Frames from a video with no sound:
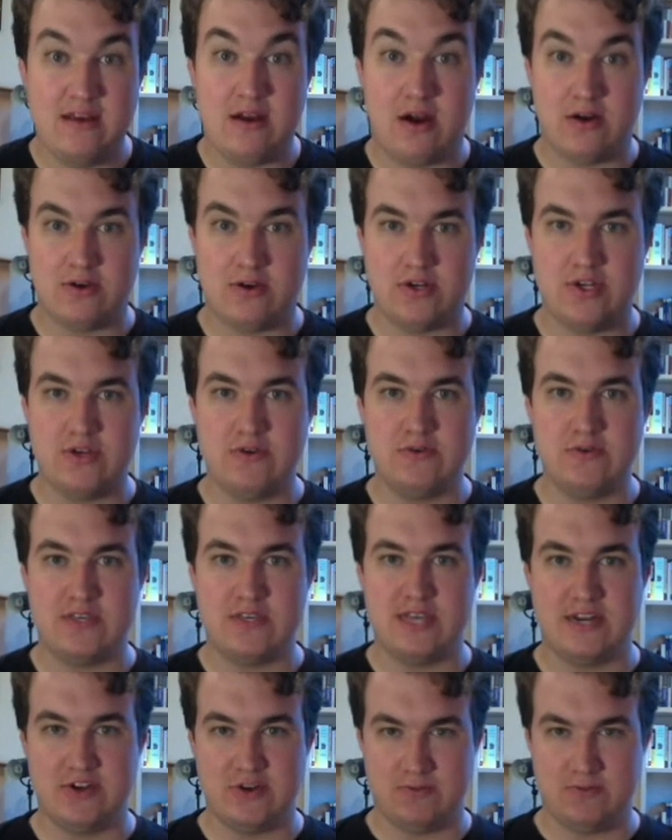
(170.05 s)
Our two
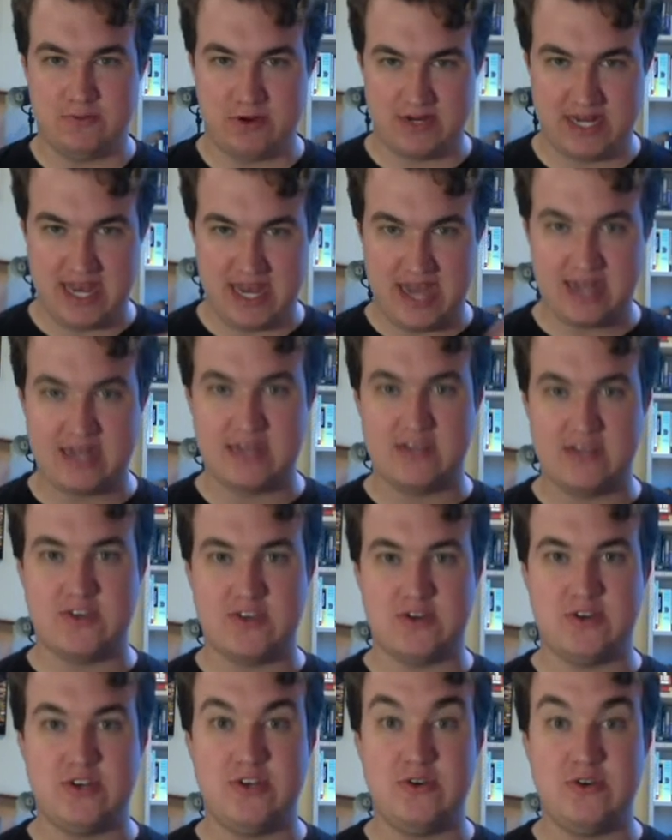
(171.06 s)
central protagonists
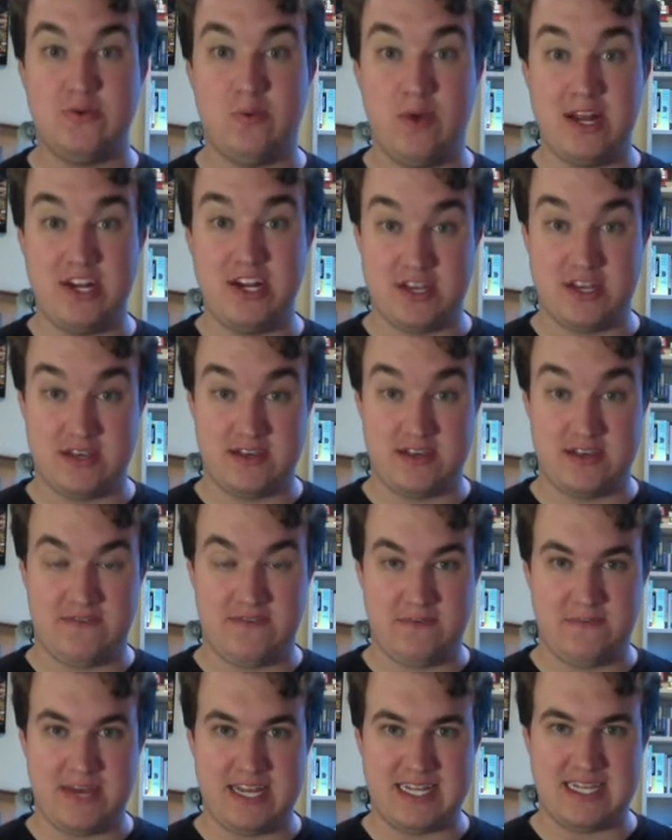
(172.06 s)
are two witches, for
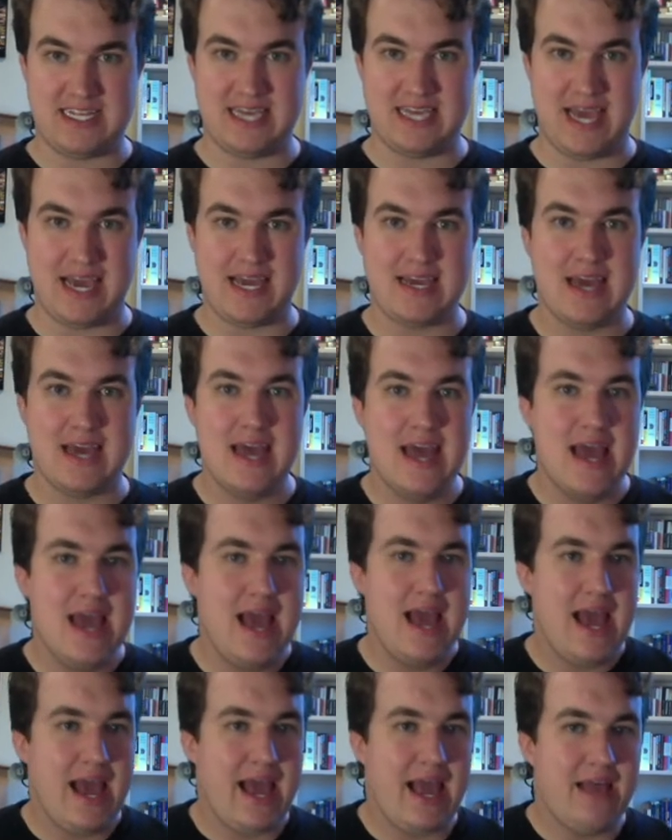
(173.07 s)
Pete's sake,
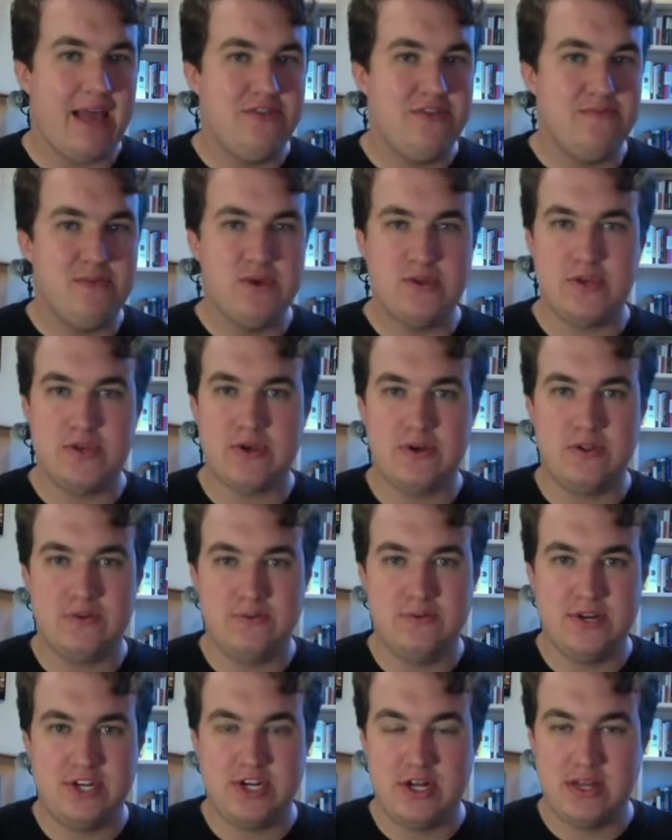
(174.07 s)
and the musical
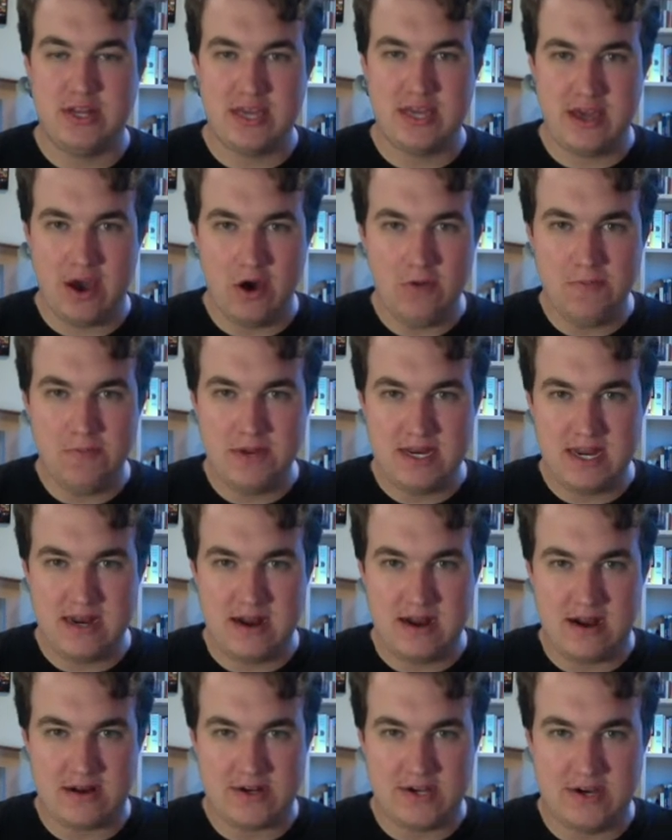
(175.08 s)
originally opened in
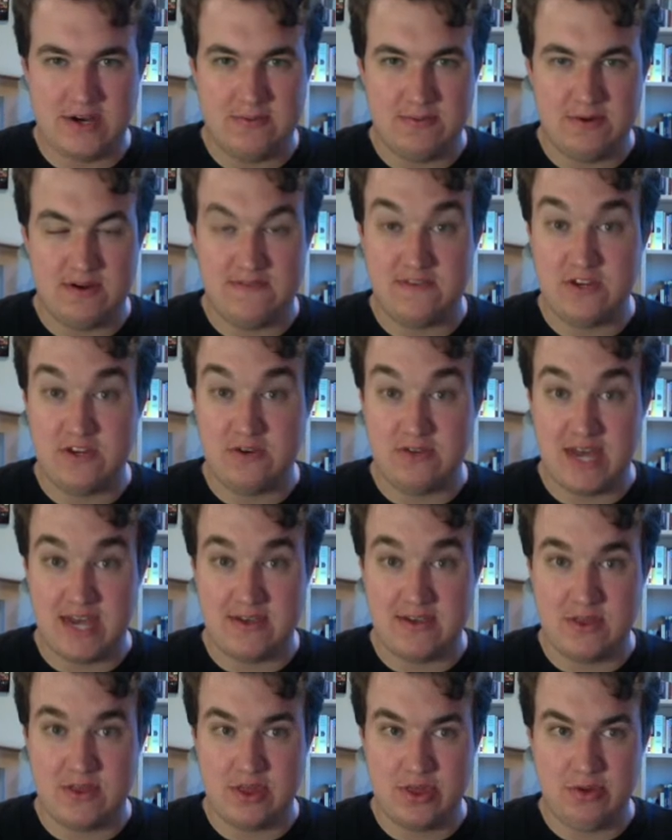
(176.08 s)
October of
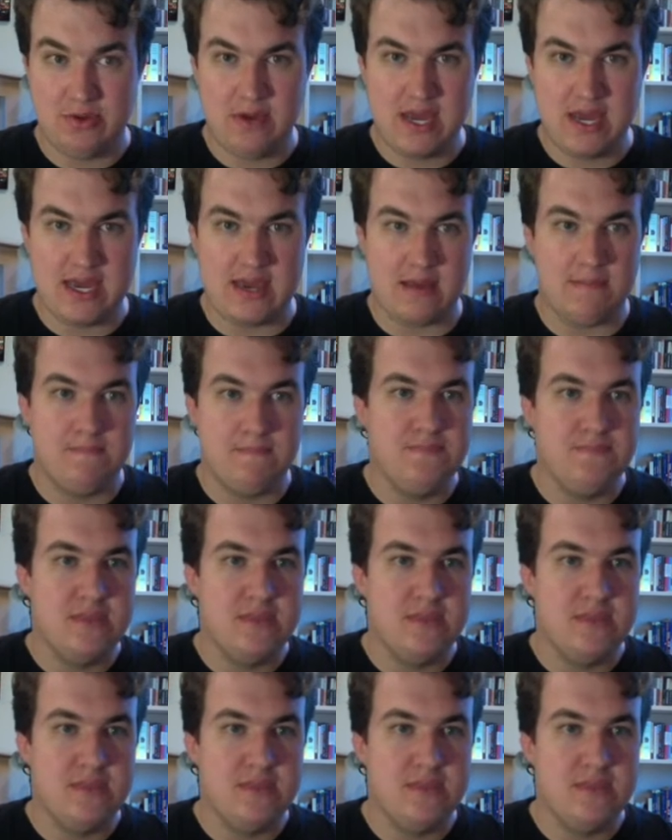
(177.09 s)
2003.